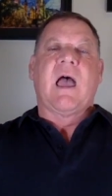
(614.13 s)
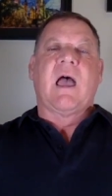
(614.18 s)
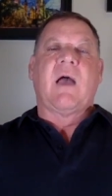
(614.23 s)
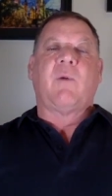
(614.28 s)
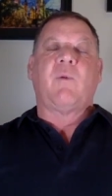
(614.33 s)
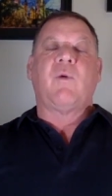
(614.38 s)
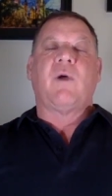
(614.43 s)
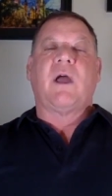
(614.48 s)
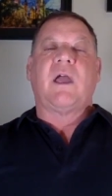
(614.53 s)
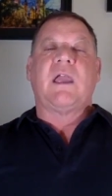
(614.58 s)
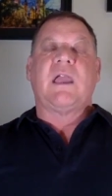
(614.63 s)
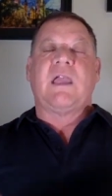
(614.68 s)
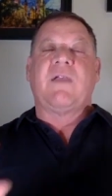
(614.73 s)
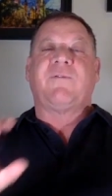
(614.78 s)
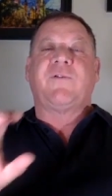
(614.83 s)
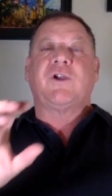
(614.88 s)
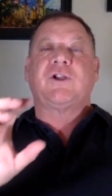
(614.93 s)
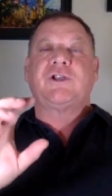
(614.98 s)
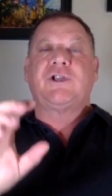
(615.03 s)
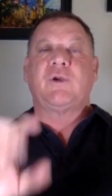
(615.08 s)
Uh,
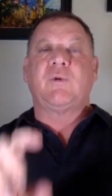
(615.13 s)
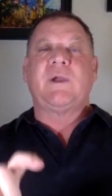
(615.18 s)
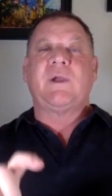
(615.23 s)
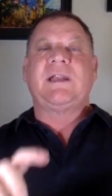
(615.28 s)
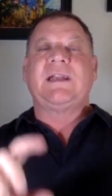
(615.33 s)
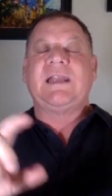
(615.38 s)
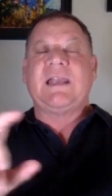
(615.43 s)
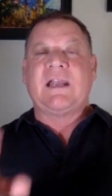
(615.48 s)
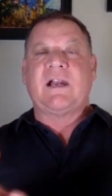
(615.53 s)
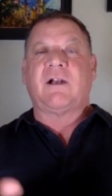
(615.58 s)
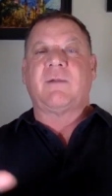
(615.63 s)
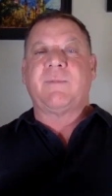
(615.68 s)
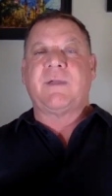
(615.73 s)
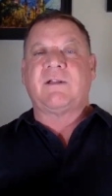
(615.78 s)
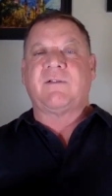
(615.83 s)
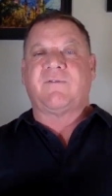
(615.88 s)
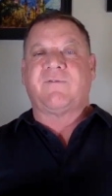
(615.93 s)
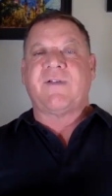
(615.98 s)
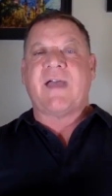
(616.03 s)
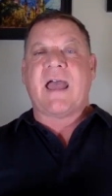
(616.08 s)
if you're doing
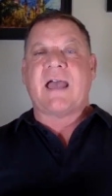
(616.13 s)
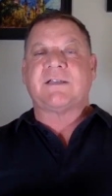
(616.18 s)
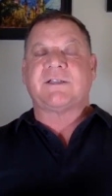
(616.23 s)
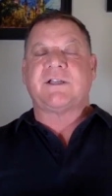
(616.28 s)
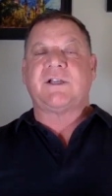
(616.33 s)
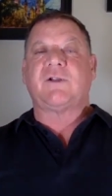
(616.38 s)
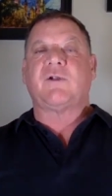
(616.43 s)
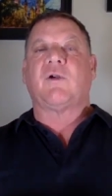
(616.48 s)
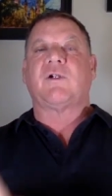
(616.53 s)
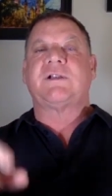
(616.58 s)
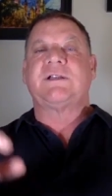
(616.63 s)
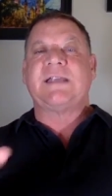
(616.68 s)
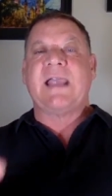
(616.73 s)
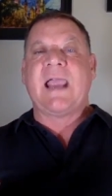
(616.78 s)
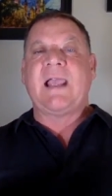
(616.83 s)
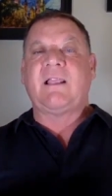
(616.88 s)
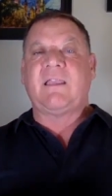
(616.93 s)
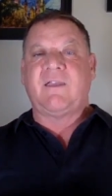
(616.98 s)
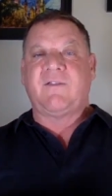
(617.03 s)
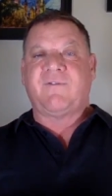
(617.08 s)
intermittent fasting or
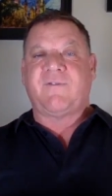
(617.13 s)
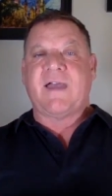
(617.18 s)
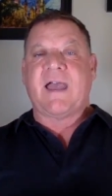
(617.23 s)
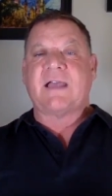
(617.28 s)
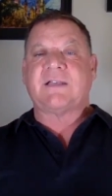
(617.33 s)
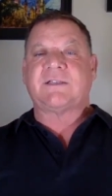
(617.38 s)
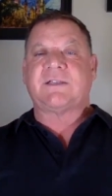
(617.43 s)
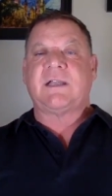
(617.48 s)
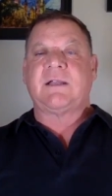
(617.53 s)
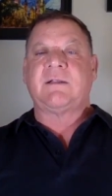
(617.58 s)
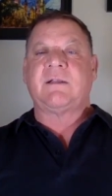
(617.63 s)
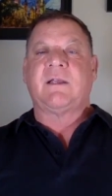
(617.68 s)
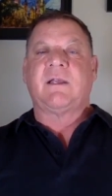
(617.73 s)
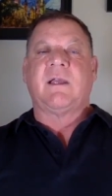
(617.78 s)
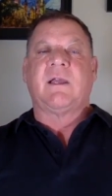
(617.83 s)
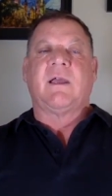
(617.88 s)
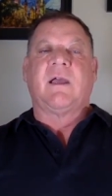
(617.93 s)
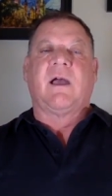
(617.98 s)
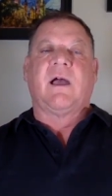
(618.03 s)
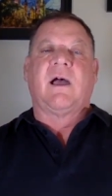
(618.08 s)
daily fasting,
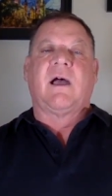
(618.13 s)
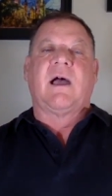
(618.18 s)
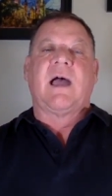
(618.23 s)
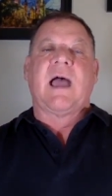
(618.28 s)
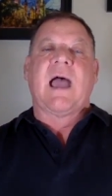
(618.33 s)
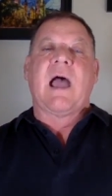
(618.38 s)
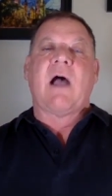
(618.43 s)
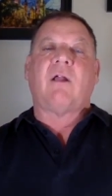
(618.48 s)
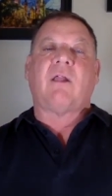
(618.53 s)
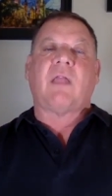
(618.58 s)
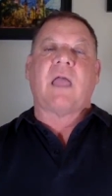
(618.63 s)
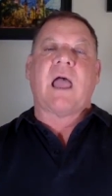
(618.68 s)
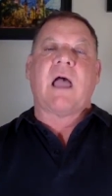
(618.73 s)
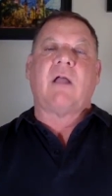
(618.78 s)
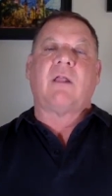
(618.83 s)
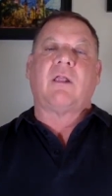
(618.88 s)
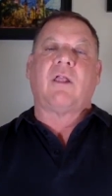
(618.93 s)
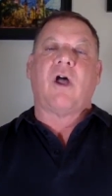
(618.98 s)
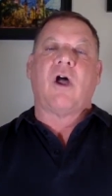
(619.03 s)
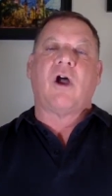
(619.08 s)
uh, how, how
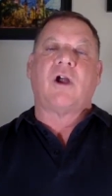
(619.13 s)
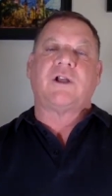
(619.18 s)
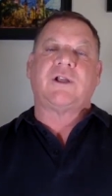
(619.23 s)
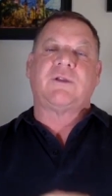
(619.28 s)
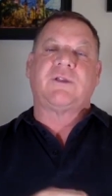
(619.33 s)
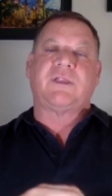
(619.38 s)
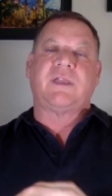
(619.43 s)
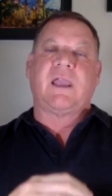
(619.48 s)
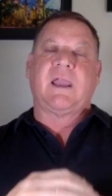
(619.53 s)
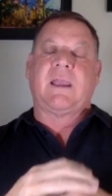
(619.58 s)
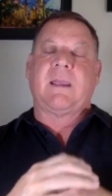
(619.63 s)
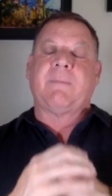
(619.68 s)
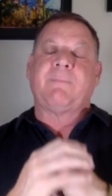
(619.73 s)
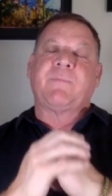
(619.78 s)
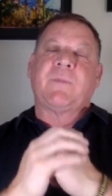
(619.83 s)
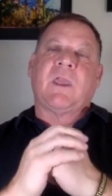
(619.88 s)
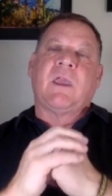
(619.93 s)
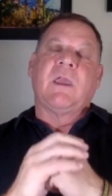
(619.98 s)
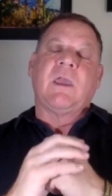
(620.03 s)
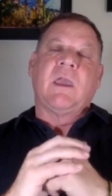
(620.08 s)
long do you think?
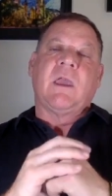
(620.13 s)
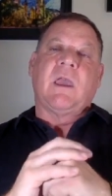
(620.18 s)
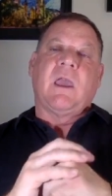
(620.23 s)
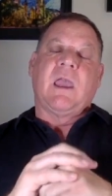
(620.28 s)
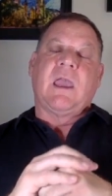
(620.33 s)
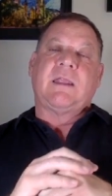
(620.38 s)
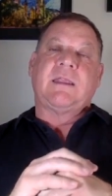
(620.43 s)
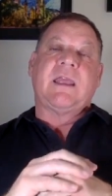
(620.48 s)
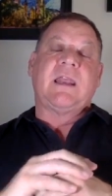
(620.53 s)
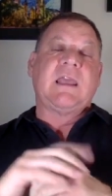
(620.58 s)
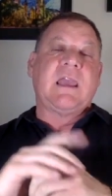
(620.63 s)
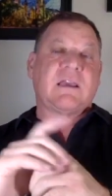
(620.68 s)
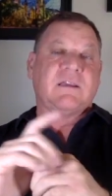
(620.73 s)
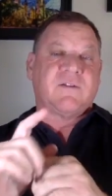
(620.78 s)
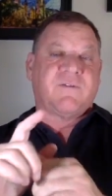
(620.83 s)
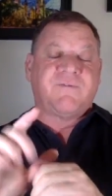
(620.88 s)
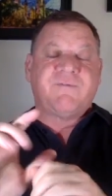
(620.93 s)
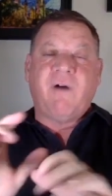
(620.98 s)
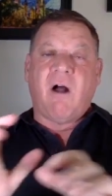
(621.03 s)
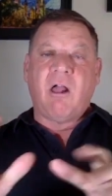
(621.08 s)
And then he has a
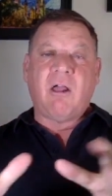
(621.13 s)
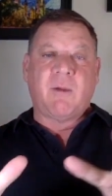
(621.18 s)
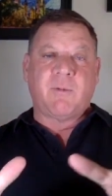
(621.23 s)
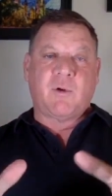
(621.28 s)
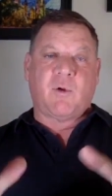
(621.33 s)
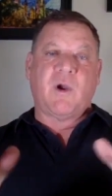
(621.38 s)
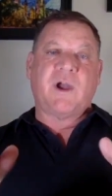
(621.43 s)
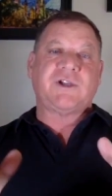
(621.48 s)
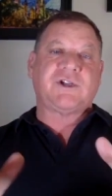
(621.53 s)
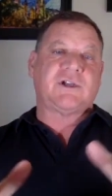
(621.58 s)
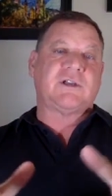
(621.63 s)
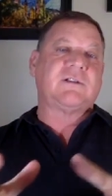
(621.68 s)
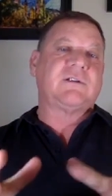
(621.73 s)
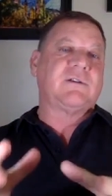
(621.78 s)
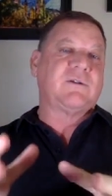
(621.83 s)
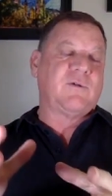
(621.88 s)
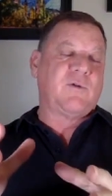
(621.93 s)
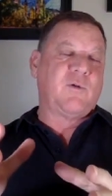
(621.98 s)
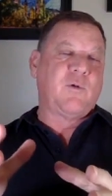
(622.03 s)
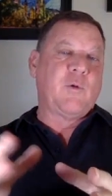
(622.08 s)
follow up question,
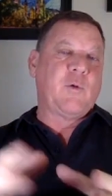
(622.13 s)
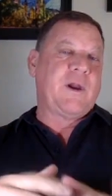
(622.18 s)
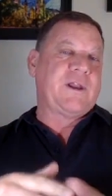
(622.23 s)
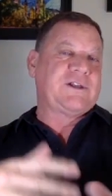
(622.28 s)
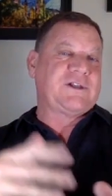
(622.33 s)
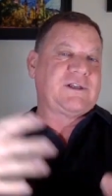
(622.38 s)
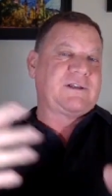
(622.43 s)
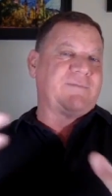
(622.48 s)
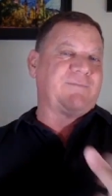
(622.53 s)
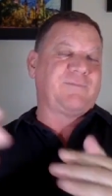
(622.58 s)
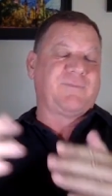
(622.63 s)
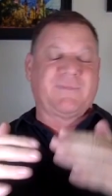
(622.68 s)
which